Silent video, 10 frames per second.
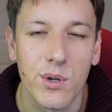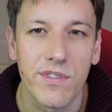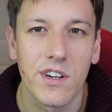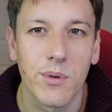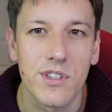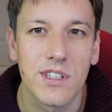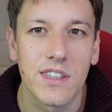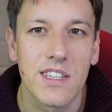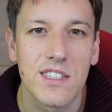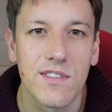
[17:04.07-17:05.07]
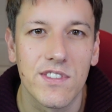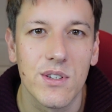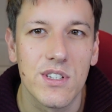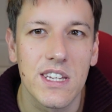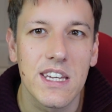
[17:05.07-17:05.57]
or if you're watching this in
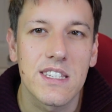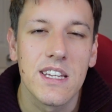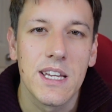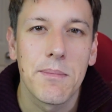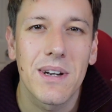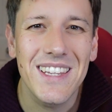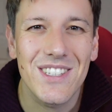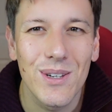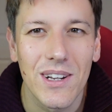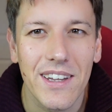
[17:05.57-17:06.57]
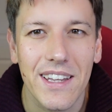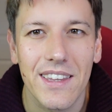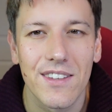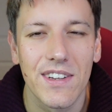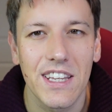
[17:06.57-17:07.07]
future years. Please do
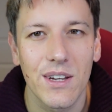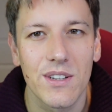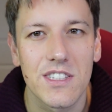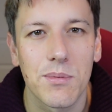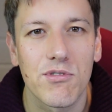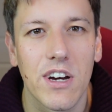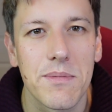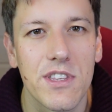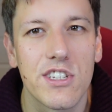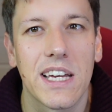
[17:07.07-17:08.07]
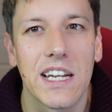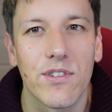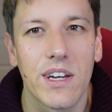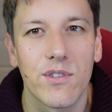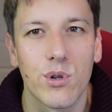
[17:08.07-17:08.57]
like the video and subscribe to the channel if
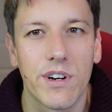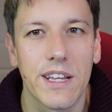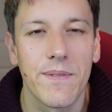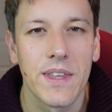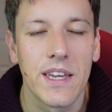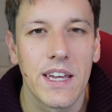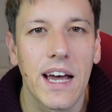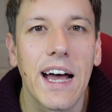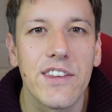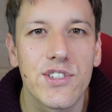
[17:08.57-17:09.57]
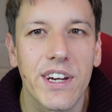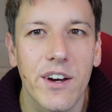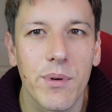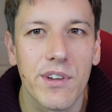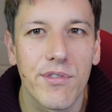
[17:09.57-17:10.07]
you haven't already, and
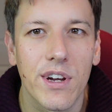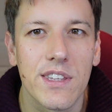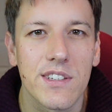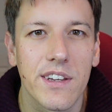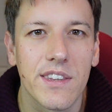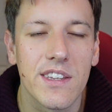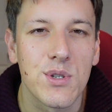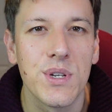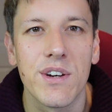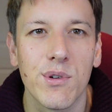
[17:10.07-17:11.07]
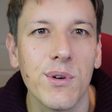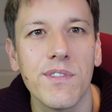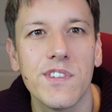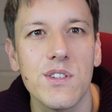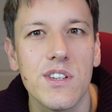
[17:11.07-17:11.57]
share it with your friends either this year or
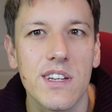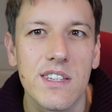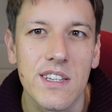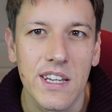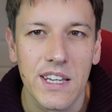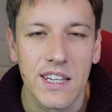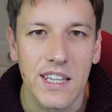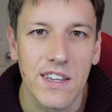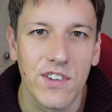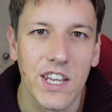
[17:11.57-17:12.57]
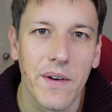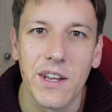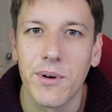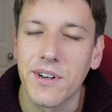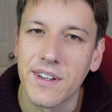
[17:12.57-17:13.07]
in future years if you know
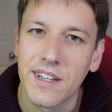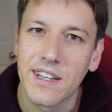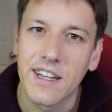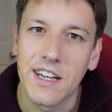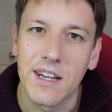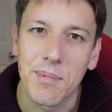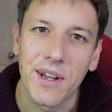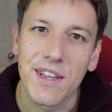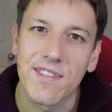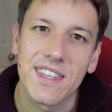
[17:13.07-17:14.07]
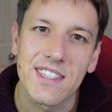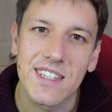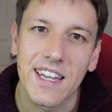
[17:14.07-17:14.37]
anyone applying for this